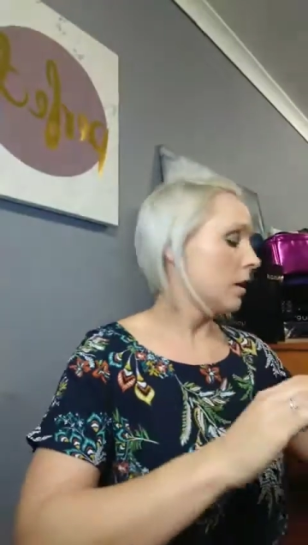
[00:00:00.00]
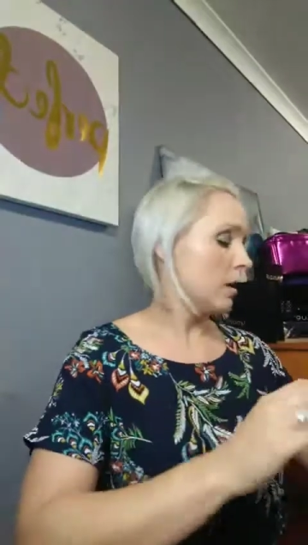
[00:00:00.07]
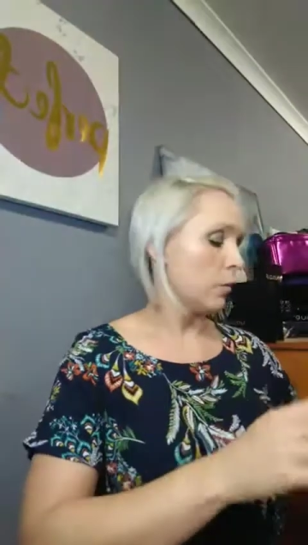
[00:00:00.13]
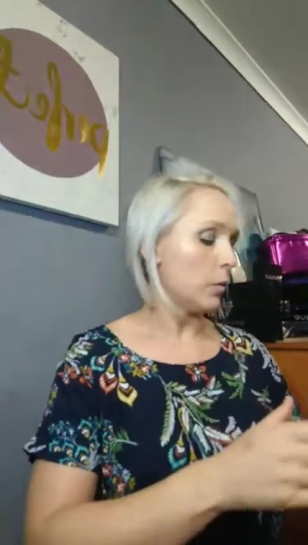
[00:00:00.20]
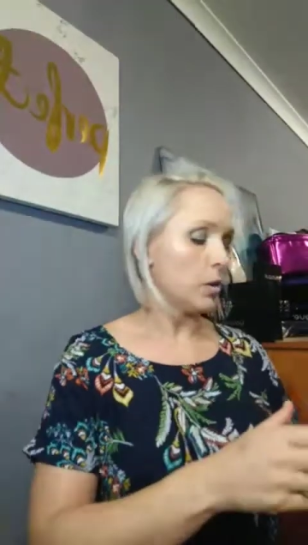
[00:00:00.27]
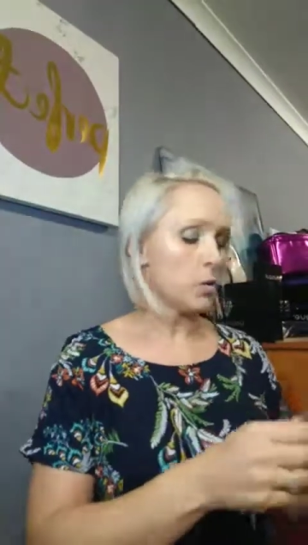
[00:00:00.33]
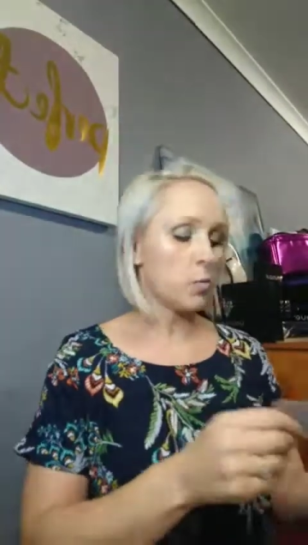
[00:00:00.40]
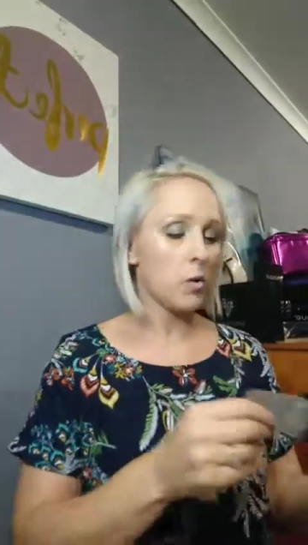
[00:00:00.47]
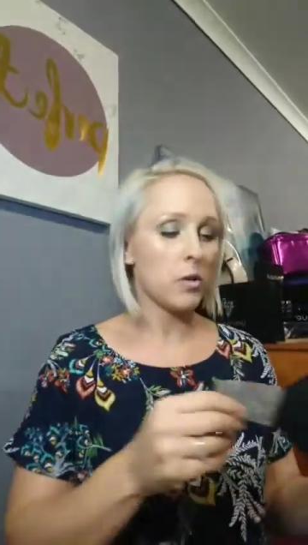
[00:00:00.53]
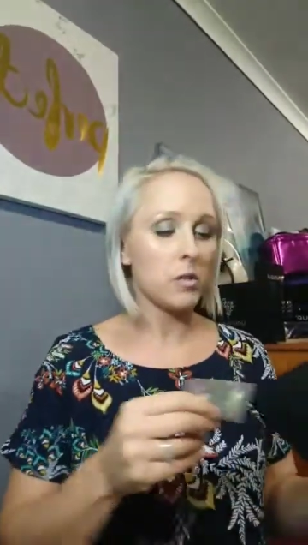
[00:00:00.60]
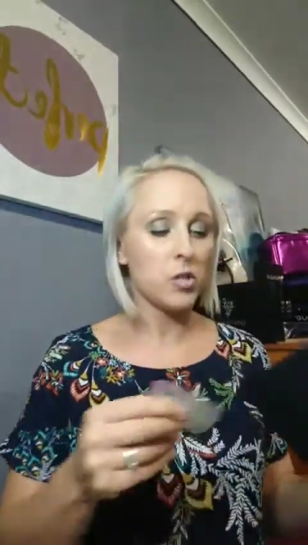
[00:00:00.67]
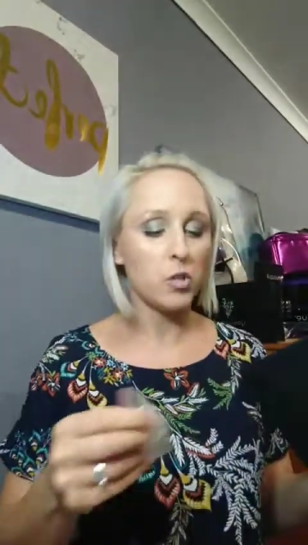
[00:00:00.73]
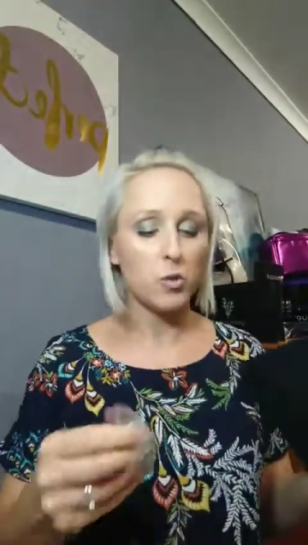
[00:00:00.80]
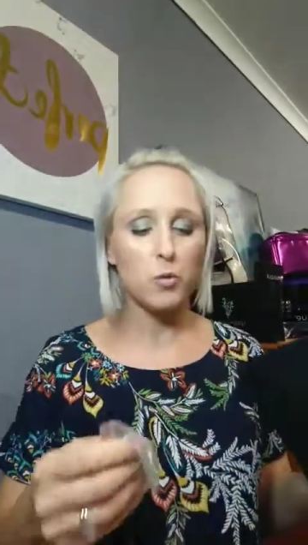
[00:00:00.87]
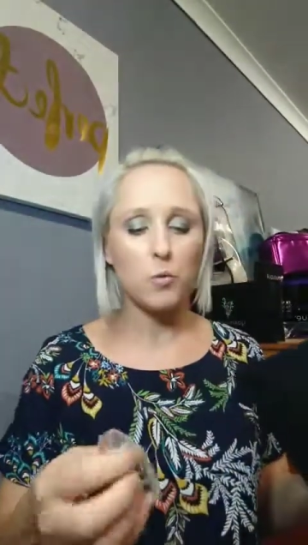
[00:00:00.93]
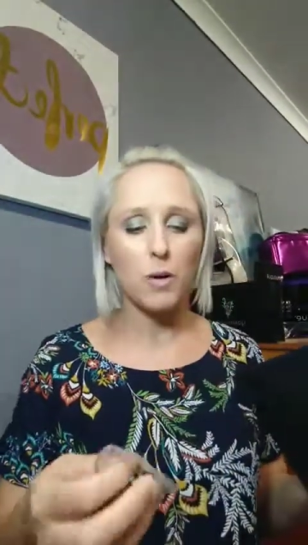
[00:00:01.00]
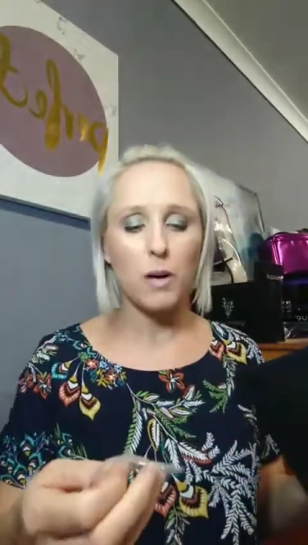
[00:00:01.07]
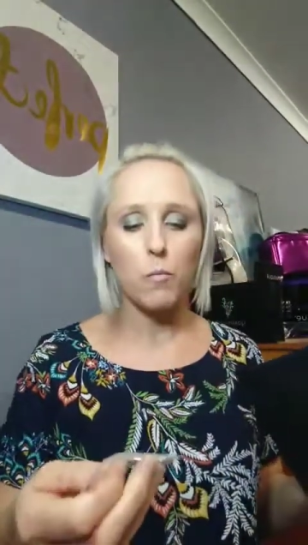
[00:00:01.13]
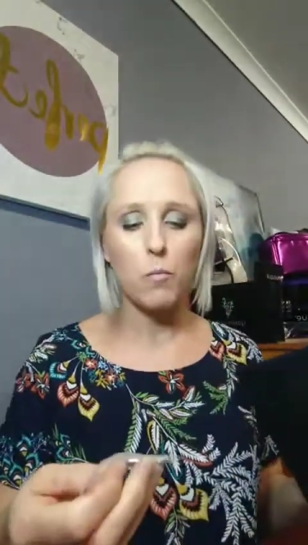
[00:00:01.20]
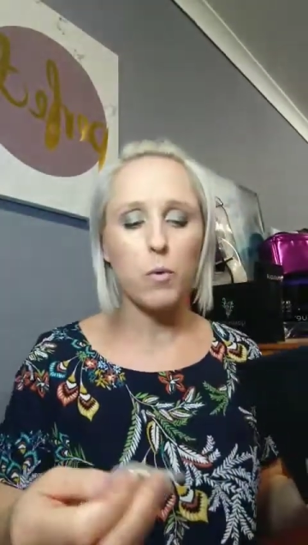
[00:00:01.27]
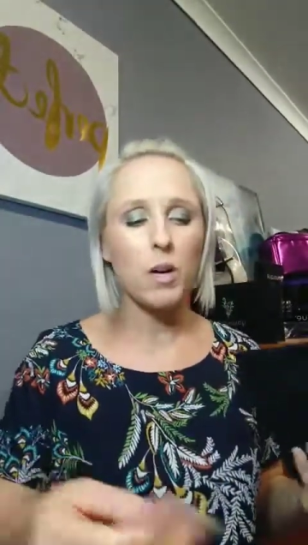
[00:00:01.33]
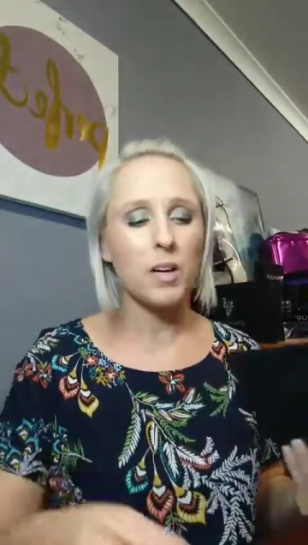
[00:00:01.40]
Which one do I
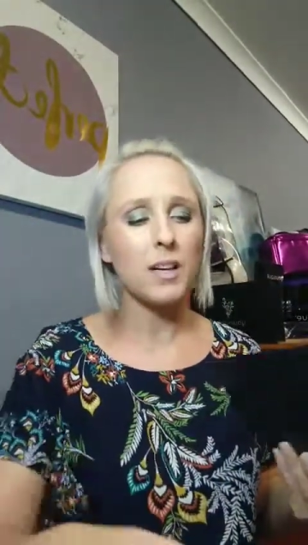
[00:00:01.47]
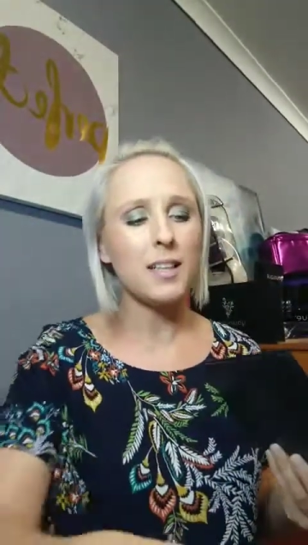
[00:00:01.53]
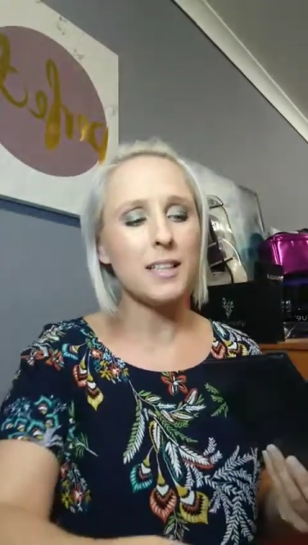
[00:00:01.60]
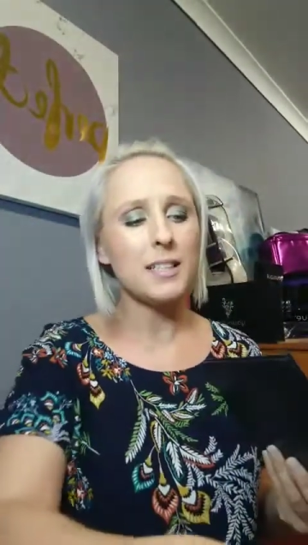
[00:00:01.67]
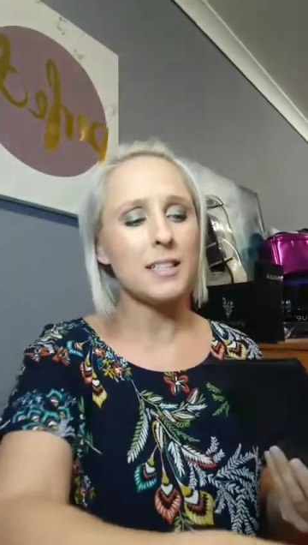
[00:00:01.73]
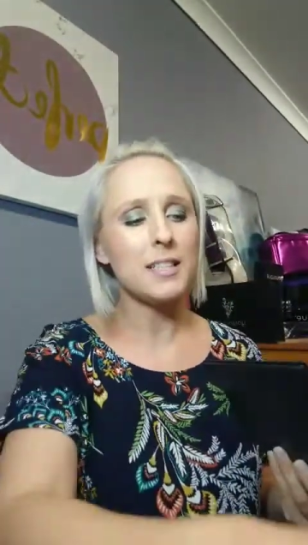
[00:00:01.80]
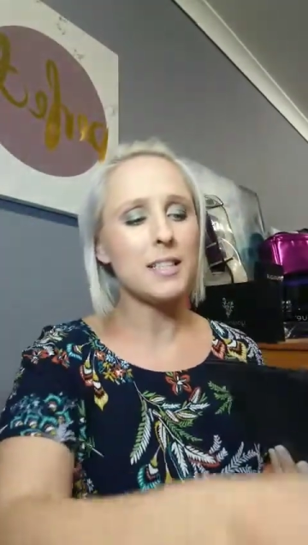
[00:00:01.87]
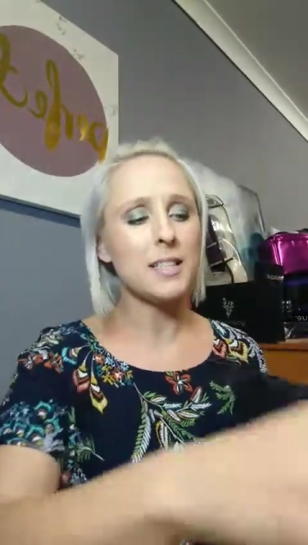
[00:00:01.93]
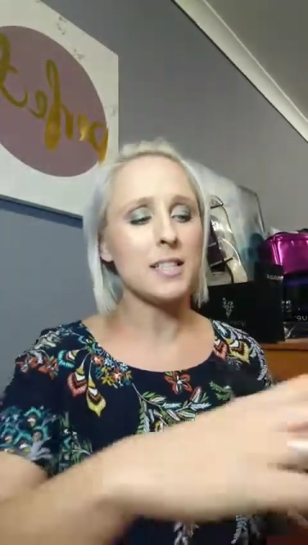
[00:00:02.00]
want?